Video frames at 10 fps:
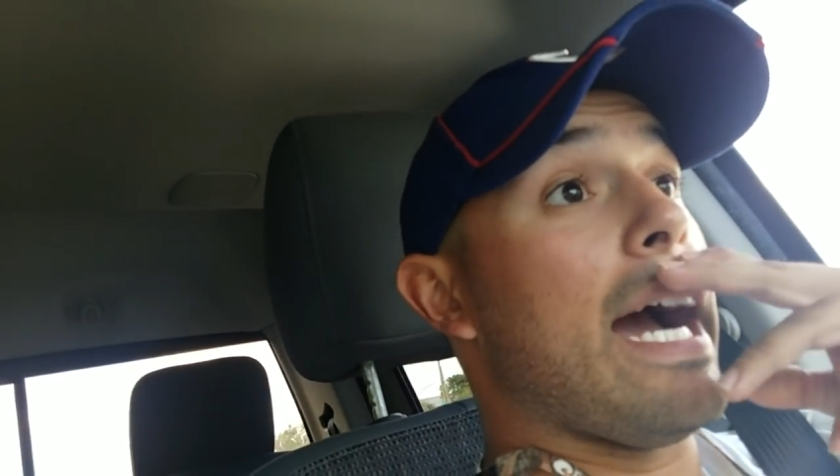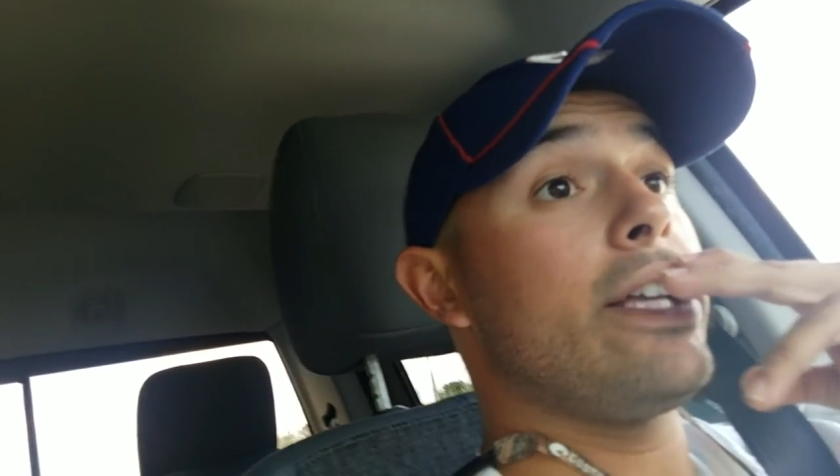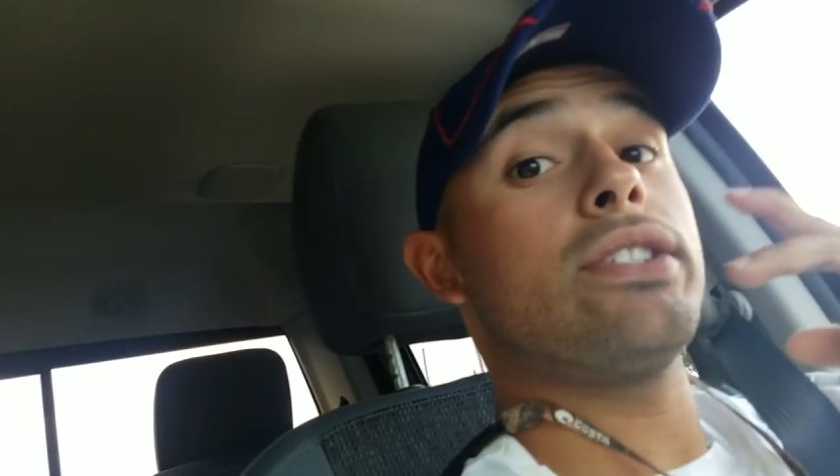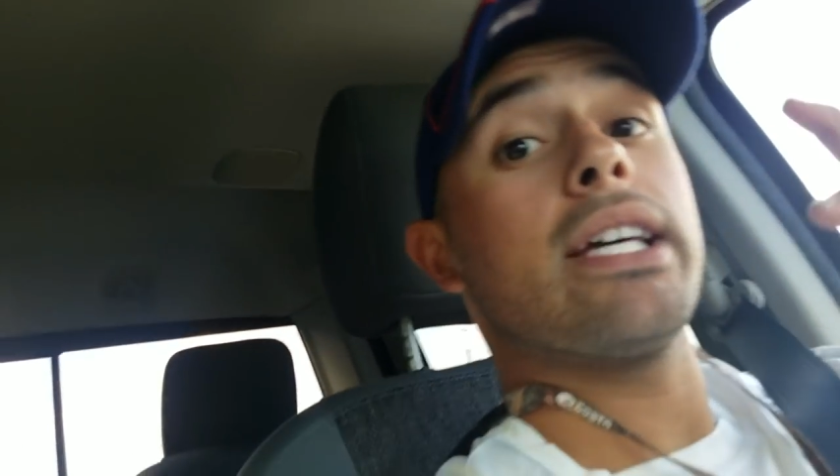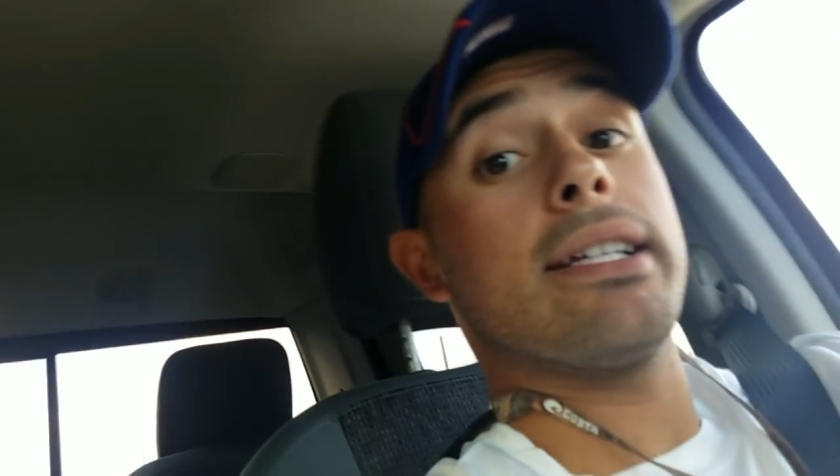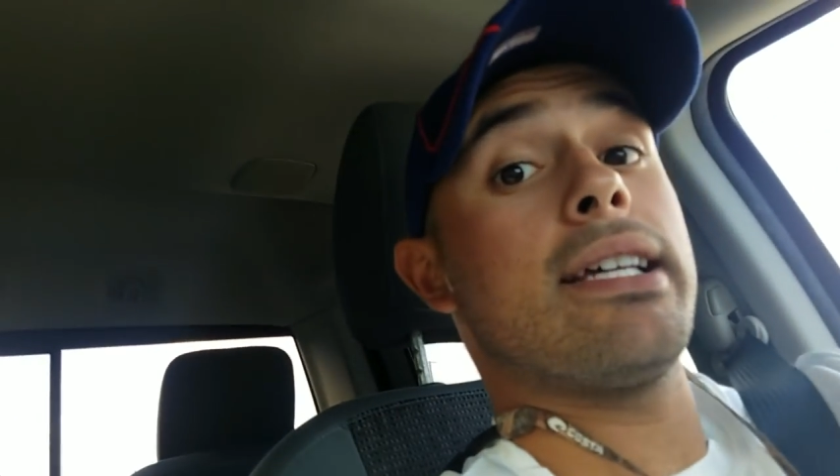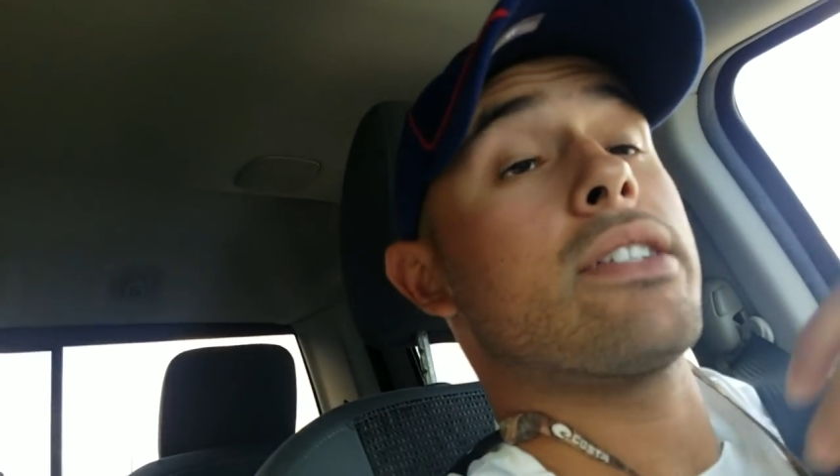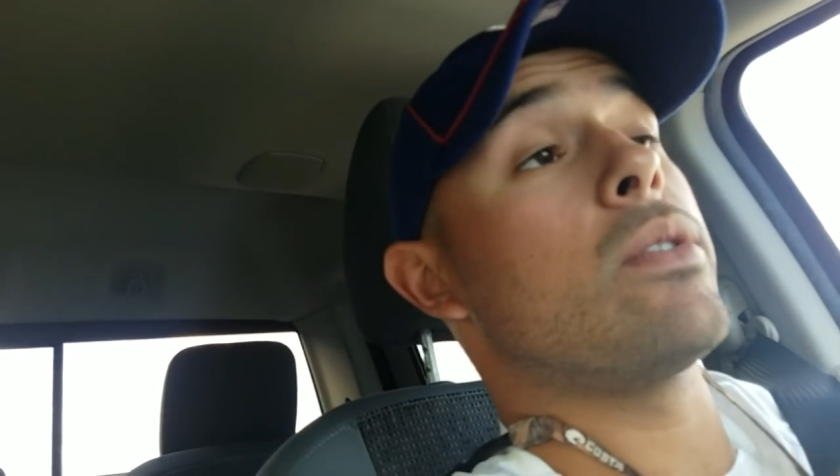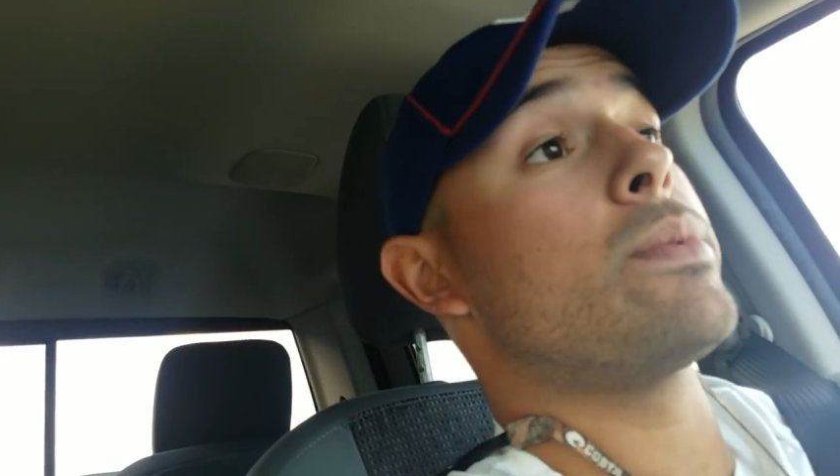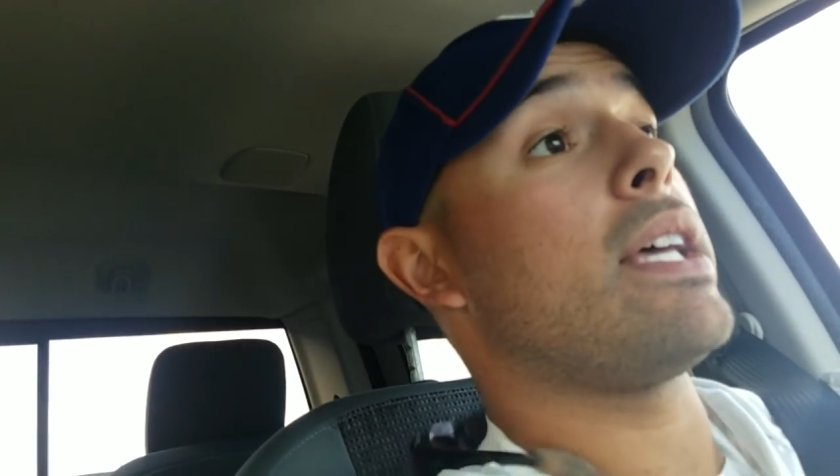I just got a
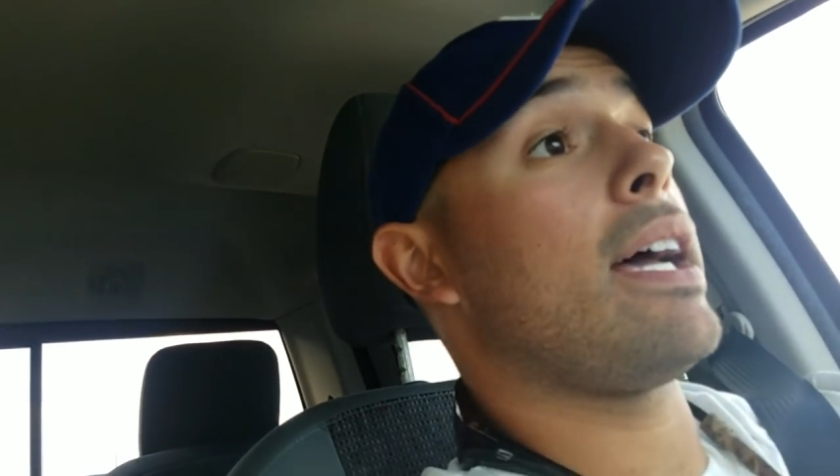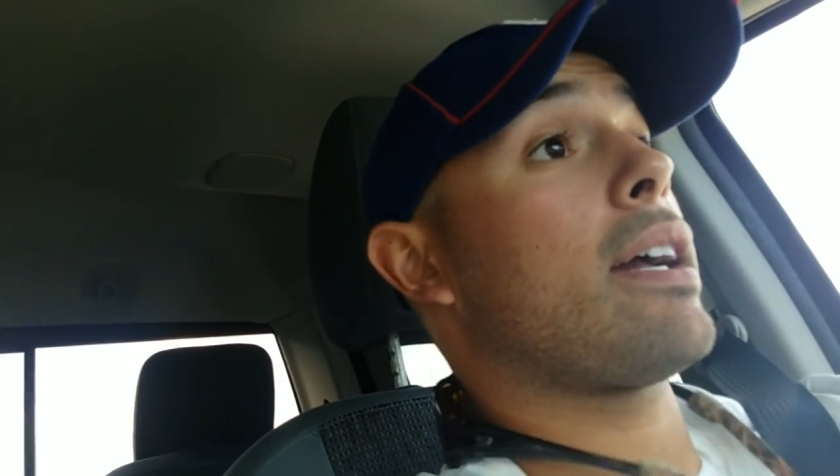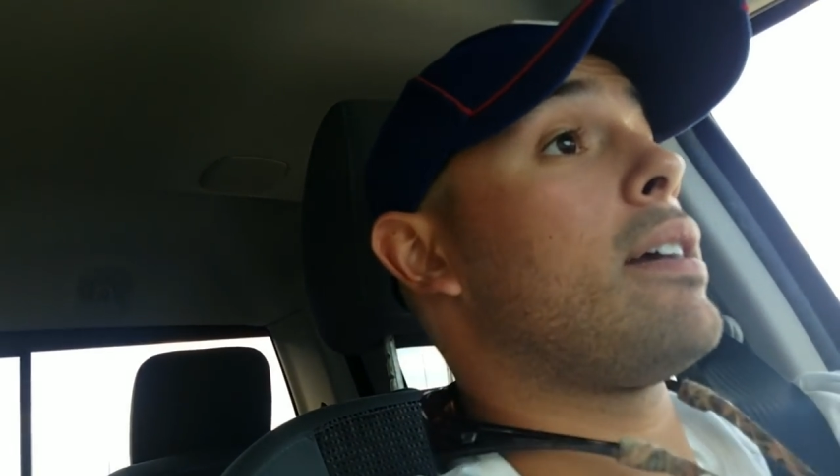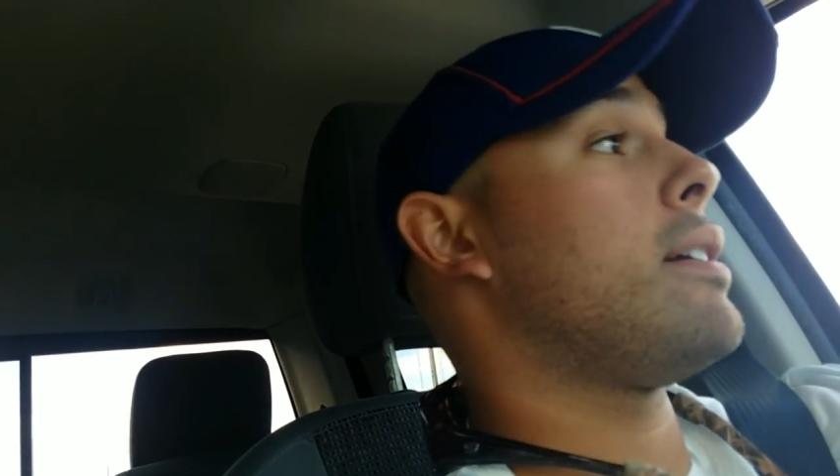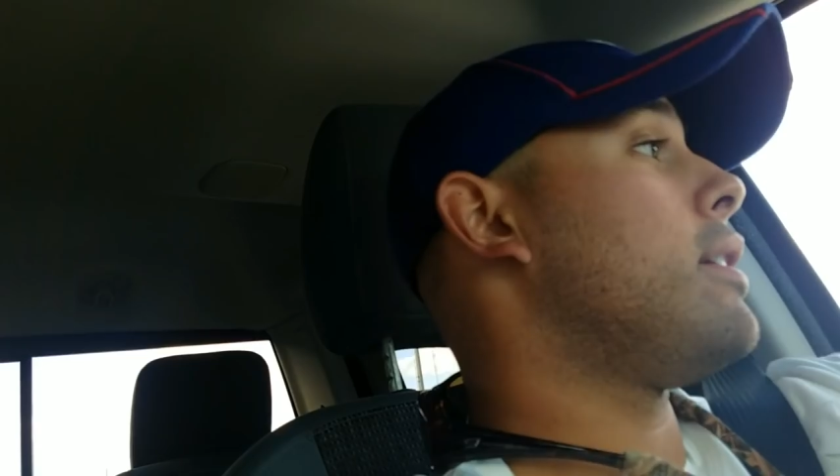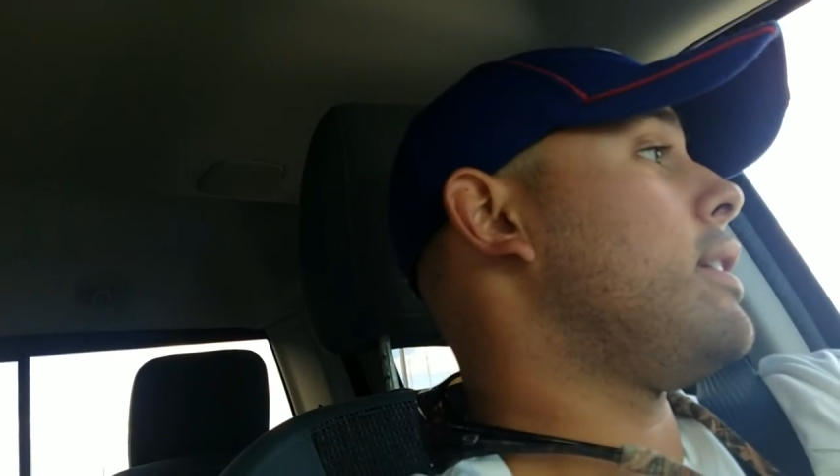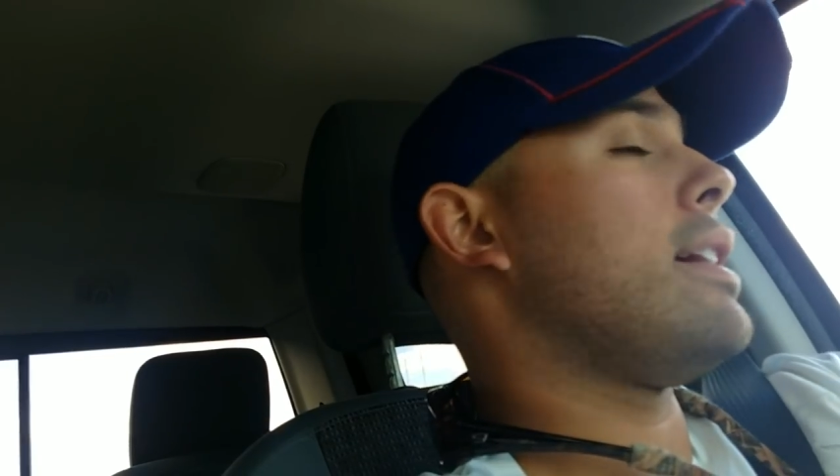text from Zach.